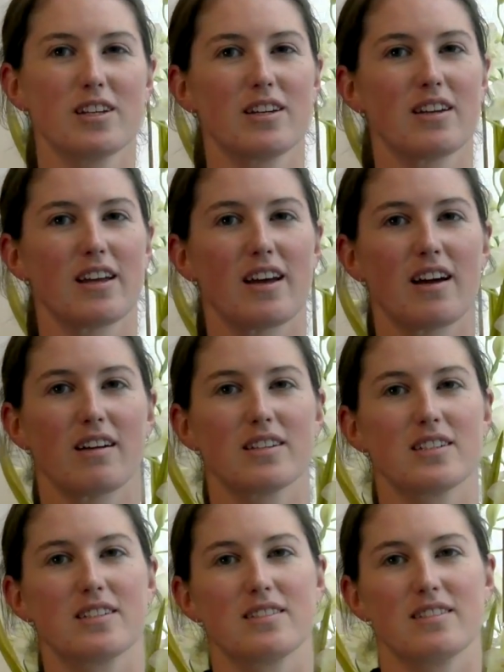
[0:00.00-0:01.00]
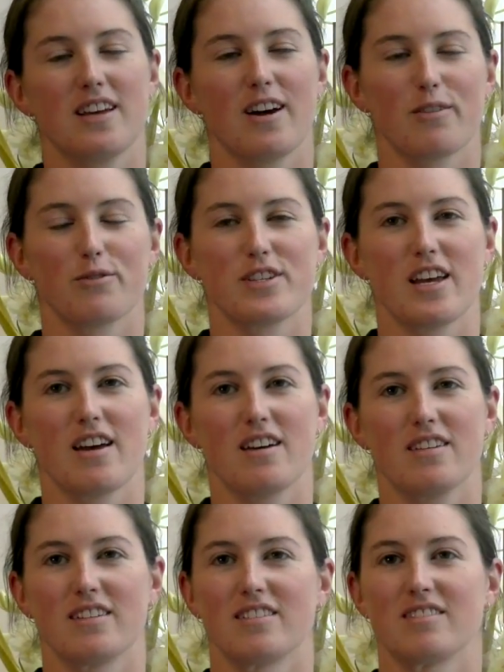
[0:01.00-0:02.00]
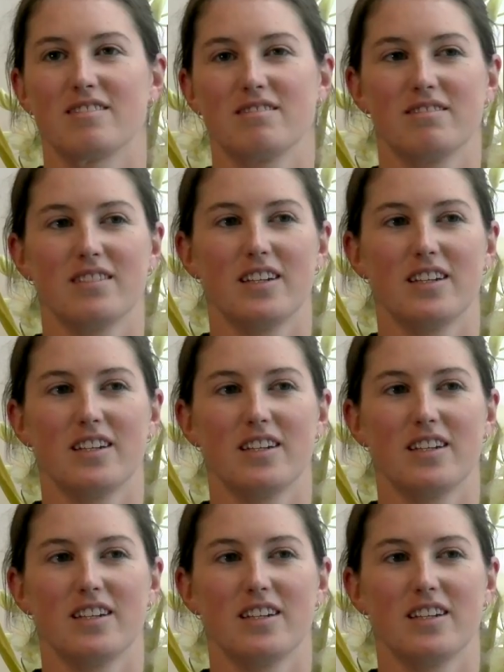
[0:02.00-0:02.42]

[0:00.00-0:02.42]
getting out of town and